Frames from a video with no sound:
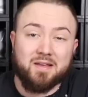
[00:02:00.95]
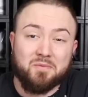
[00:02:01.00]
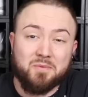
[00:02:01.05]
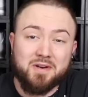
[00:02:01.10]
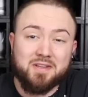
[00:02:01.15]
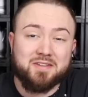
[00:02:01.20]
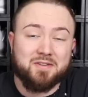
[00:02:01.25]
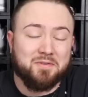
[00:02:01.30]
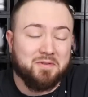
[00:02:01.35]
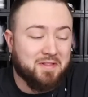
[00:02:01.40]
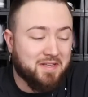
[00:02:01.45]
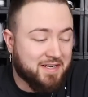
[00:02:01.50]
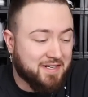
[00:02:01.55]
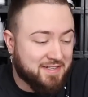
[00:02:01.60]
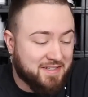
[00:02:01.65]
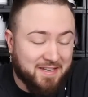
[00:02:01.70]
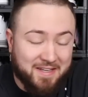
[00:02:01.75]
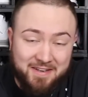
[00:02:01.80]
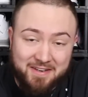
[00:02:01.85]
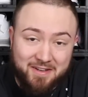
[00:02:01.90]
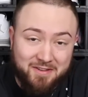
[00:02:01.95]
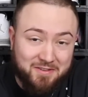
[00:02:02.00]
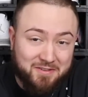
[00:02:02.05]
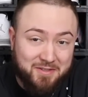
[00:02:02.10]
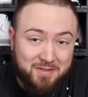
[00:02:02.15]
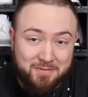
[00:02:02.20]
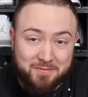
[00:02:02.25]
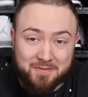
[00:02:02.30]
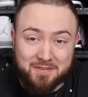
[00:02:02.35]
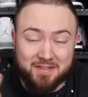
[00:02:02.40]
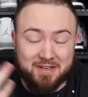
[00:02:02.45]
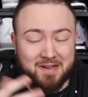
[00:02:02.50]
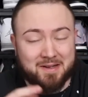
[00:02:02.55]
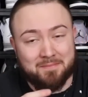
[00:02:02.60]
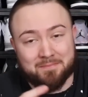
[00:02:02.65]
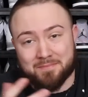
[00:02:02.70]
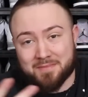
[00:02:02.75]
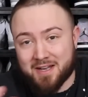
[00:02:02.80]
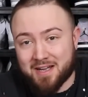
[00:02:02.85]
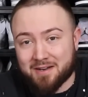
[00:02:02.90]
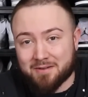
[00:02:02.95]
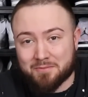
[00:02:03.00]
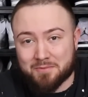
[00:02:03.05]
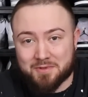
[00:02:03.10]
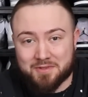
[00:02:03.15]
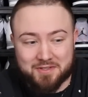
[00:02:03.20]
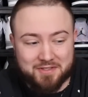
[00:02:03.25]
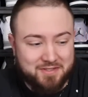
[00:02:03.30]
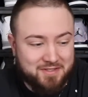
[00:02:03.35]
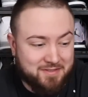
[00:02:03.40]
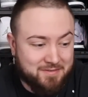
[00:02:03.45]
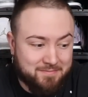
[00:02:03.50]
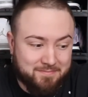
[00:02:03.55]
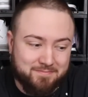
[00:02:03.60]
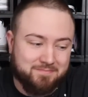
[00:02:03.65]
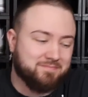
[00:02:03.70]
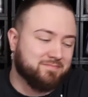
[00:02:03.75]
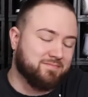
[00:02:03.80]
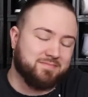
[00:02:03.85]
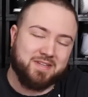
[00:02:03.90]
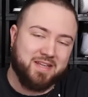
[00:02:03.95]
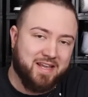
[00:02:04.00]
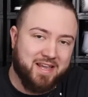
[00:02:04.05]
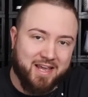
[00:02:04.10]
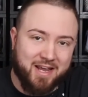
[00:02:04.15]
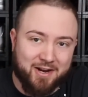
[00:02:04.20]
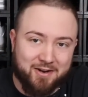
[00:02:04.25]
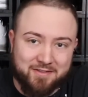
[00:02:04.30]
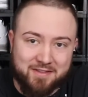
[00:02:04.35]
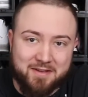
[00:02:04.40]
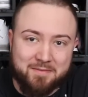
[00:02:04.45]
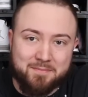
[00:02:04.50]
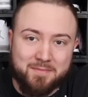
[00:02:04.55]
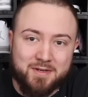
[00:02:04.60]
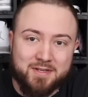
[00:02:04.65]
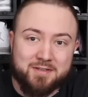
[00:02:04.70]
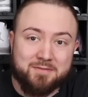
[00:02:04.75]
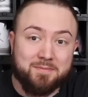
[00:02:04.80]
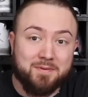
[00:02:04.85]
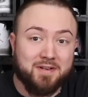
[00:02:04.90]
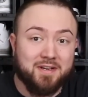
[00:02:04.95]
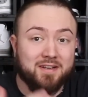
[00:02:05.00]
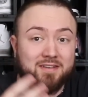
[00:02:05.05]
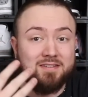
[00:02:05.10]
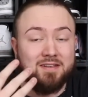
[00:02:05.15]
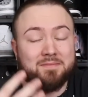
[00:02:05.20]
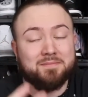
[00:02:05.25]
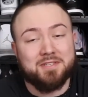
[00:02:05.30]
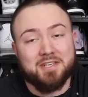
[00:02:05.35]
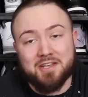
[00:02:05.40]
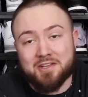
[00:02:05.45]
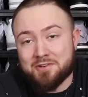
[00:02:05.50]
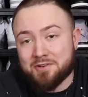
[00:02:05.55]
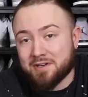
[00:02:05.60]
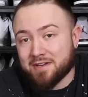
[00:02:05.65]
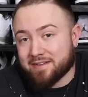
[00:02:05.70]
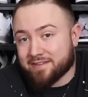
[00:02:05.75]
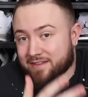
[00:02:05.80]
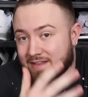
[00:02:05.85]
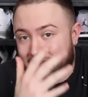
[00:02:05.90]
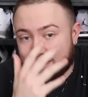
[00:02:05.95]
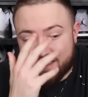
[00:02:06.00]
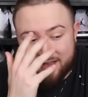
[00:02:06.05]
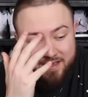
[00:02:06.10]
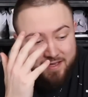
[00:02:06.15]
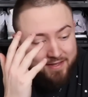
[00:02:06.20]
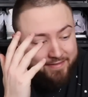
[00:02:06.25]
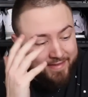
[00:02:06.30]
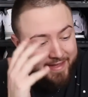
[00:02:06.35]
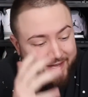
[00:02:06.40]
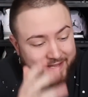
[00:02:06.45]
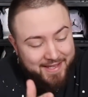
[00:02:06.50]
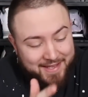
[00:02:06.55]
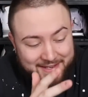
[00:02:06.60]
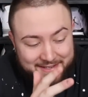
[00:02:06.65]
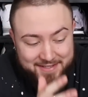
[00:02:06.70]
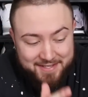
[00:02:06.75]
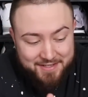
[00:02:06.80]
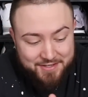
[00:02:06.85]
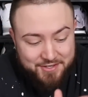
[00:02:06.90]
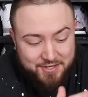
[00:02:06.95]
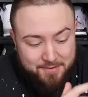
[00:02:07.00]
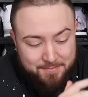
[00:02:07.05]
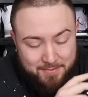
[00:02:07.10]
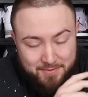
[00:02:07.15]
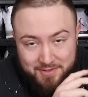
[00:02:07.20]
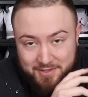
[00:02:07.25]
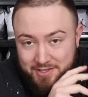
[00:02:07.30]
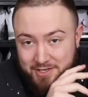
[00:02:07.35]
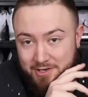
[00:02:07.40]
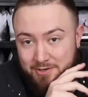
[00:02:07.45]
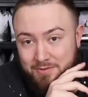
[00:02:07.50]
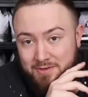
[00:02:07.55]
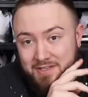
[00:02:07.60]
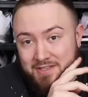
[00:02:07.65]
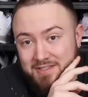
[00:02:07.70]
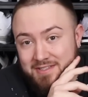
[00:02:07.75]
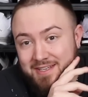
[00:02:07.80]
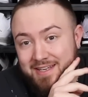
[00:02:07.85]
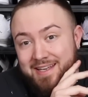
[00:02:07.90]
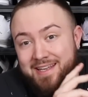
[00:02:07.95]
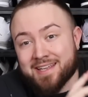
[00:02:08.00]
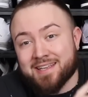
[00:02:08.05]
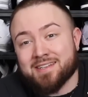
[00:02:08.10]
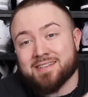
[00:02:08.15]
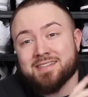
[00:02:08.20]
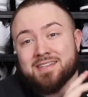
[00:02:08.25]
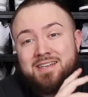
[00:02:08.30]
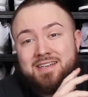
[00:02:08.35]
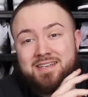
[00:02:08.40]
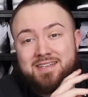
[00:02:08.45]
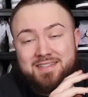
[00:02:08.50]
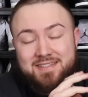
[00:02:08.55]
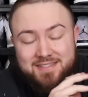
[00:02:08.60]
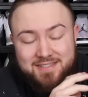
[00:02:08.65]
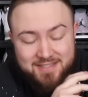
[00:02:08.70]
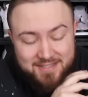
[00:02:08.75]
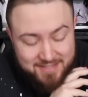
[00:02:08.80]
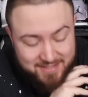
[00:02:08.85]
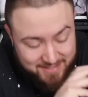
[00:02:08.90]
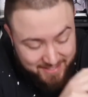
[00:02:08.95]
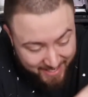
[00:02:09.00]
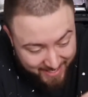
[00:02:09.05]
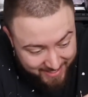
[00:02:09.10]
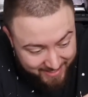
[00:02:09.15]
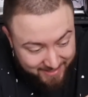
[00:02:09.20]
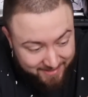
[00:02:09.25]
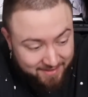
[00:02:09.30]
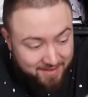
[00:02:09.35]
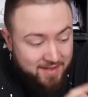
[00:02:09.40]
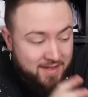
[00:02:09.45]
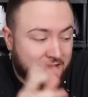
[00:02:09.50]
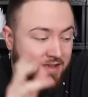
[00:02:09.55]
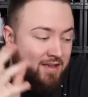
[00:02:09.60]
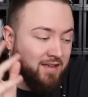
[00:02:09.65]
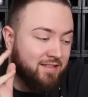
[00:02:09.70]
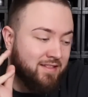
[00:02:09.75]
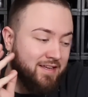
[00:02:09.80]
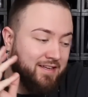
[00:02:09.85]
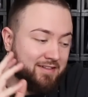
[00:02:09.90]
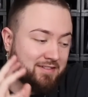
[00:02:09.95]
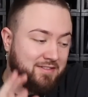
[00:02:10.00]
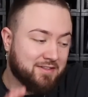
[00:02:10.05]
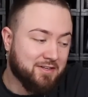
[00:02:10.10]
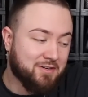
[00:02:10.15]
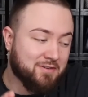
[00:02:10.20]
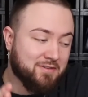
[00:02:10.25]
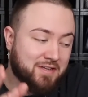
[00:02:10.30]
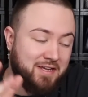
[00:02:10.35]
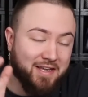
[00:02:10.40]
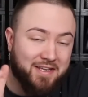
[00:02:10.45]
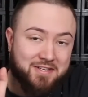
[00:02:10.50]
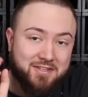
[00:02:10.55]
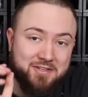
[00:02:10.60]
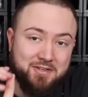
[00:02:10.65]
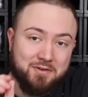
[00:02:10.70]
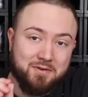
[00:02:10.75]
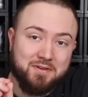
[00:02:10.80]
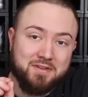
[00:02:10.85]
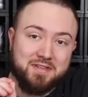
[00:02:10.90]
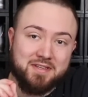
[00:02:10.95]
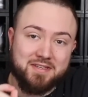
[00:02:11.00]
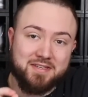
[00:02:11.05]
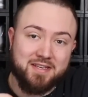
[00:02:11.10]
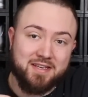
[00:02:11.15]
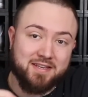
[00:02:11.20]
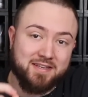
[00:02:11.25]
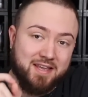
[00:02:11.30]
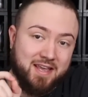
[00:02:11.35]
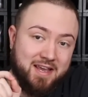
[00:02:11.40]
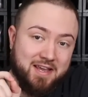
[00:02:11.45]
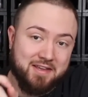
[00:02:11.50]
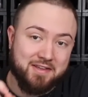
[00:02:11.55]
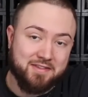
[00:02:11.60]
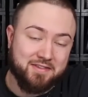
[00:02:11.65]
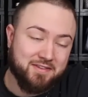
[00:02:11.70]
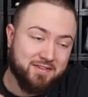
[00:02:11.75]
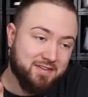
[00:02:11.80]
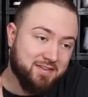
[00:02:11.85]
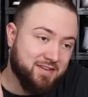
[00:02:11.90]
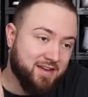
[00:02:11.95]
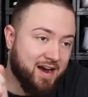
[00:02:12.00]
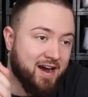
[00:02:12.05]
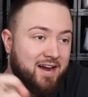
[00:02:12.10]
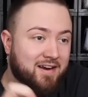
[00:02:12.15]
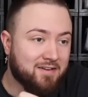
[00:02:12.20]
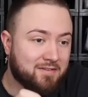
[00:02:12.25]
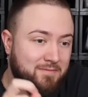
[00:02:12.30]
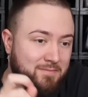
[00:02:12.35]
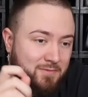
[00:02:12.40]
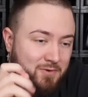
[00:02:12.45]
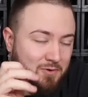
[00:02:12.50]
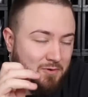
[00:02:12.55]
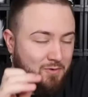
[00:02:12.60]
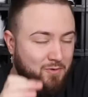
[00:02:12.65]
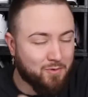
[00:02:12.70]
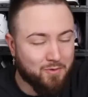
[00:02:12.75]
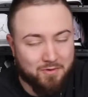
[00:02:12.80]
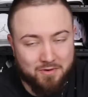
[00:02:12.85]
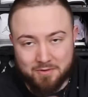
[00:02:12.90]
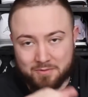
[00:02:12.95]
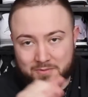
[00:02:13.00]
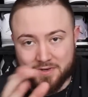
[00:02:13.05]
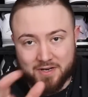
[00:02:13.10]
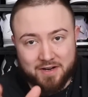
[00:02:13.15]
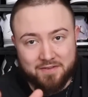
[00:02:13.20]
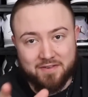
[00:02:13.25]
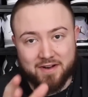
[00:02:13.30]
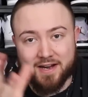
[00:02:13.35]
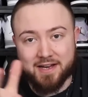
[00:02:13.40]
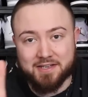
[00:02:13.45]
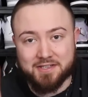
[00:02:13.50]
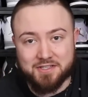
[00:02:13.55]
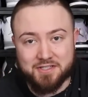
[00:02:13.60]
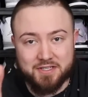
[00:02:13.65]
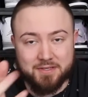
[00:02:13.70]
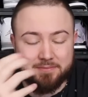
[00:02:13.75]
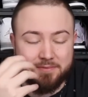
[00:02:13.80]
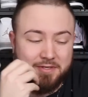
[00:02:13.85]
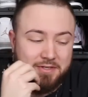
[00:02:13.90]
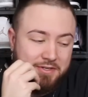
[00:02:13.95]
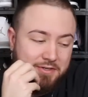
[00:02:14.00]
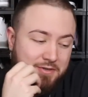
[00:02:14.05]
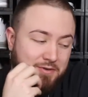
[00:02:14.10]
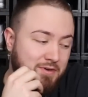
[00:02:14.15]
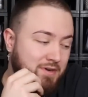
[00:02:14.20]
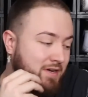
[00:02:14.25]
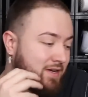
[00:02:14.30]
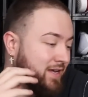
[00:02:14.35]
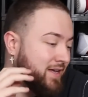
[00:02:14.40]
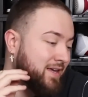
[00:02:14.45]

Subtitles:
And when it's only like a $10 difference, I'm not really gonna care that much, because I'm telling you guys, that instant ship on GOAT is insane. Like literally as soon as it says, hey, this item or order, whatever, has shipped to you,